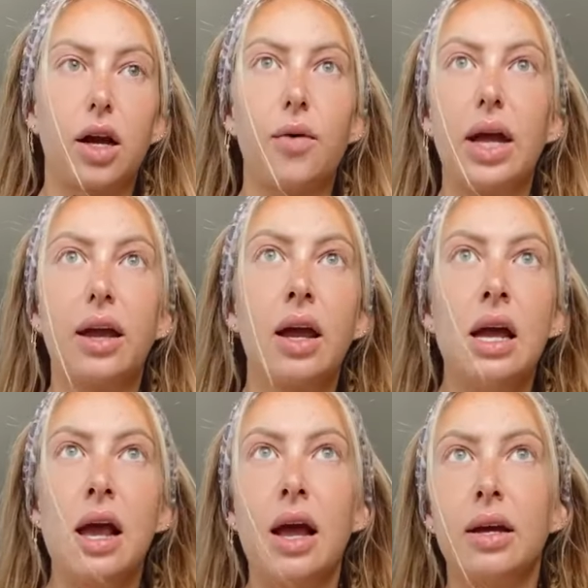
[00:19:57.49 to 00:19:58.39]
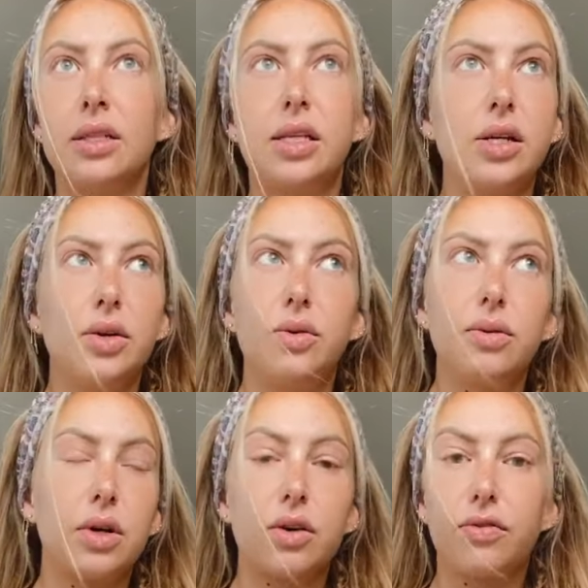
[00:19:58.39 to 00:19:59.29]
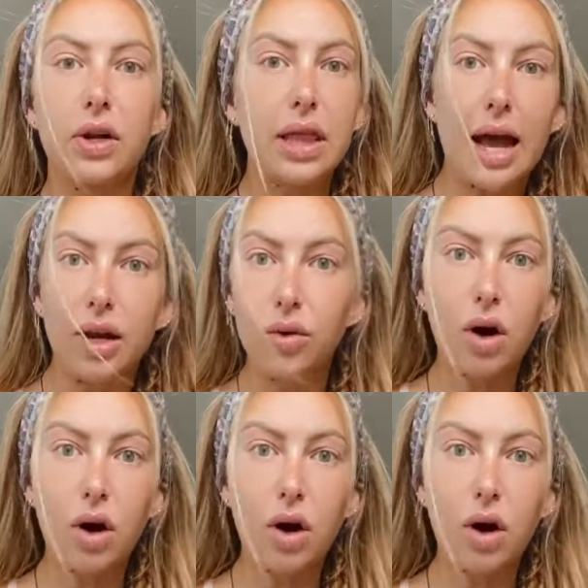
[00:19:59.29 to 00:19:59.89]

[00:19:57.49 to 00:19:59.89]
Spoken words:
going to look for that